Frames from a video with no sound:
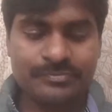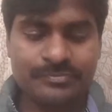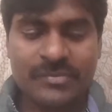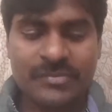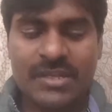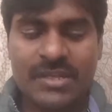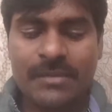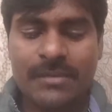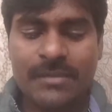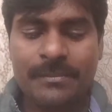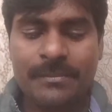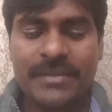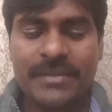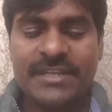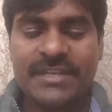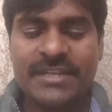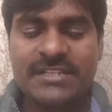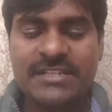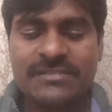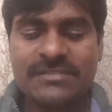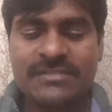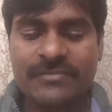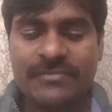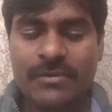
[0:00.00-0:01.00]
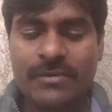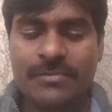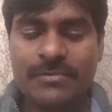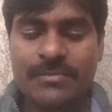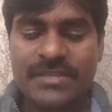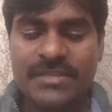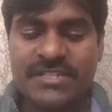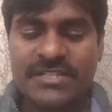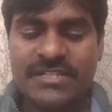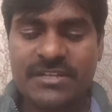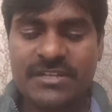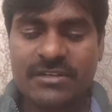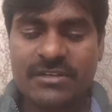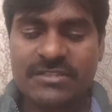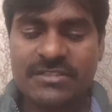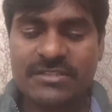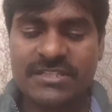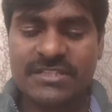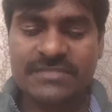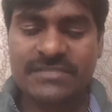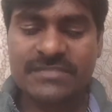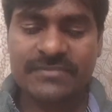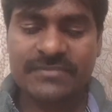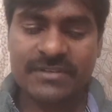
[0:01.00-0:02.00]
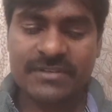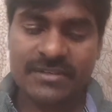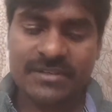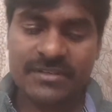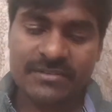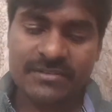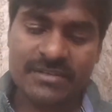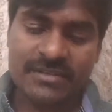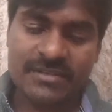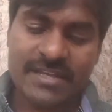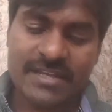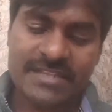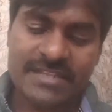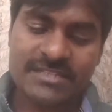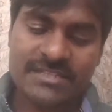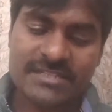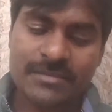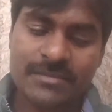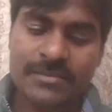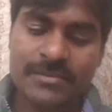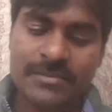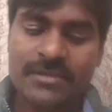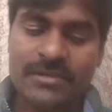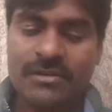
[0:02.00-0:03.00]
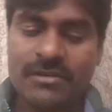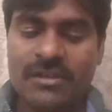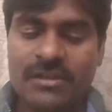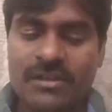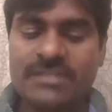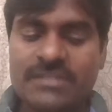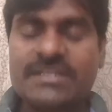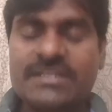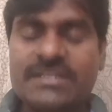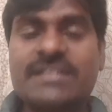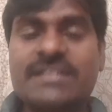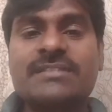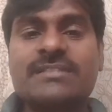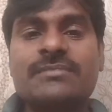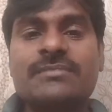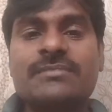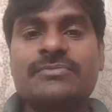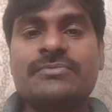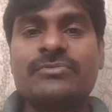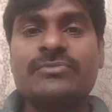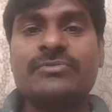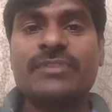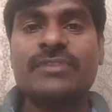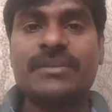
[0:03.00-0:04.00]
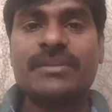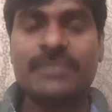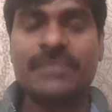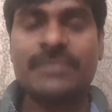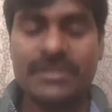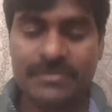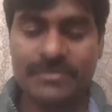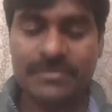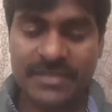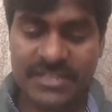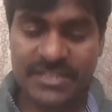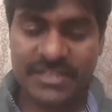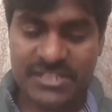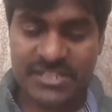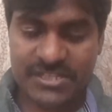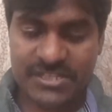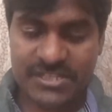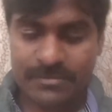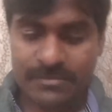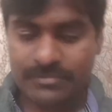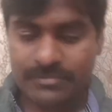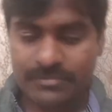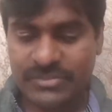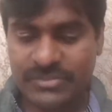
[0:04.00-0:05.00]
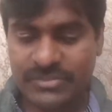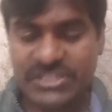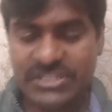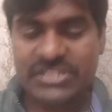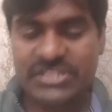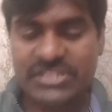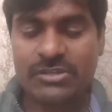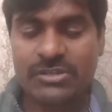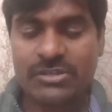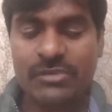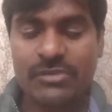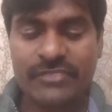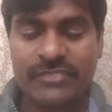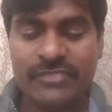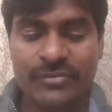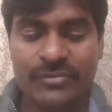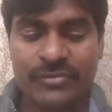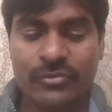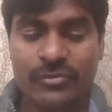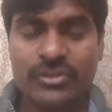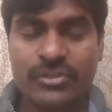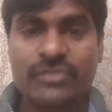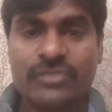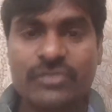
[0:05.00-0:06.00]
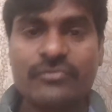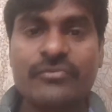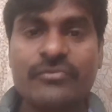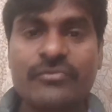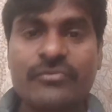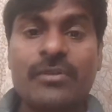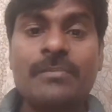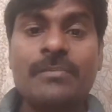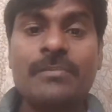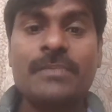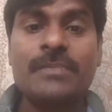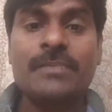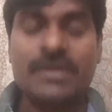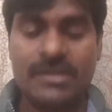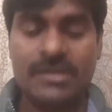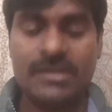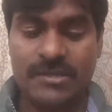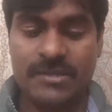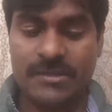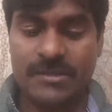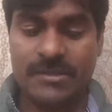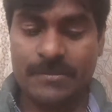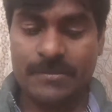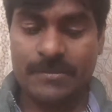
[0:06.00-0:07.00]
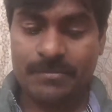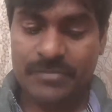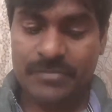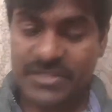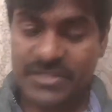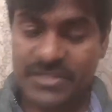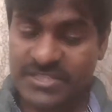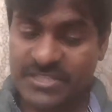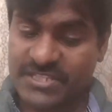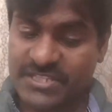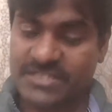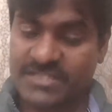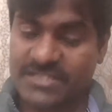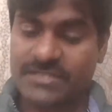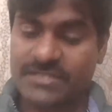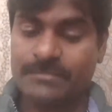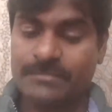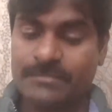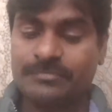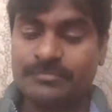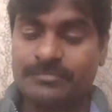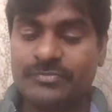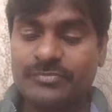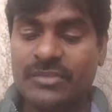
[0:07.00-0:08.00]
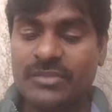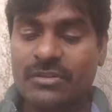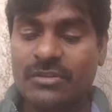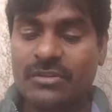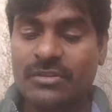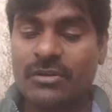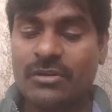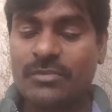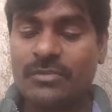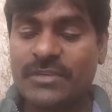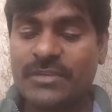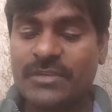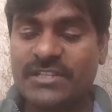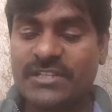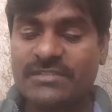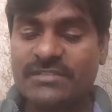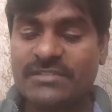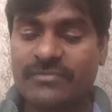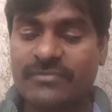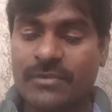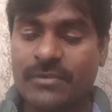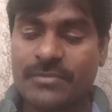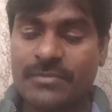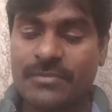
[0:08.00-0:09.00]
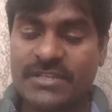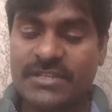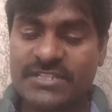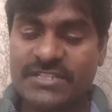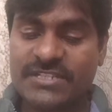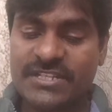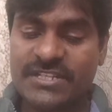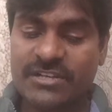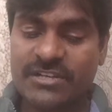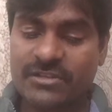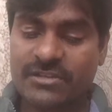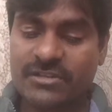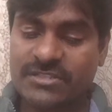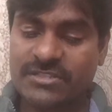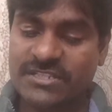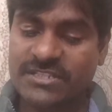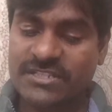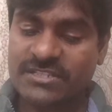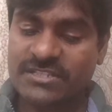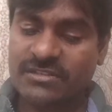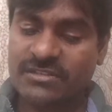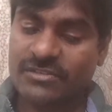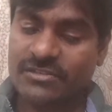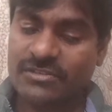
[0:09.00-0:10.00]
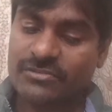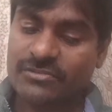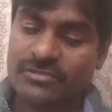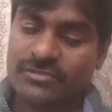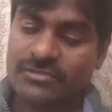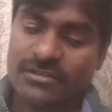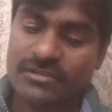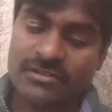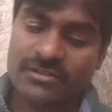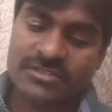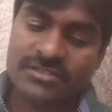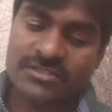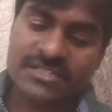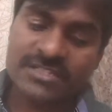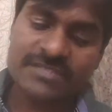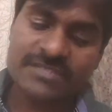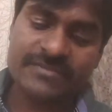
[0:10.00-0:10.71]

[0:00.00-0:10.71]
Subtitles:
Metals form basic oxides. For example, oxides of sodium and magnesium dissolve in water to form bases. Non-metals form acidic oxides or neutral oxides.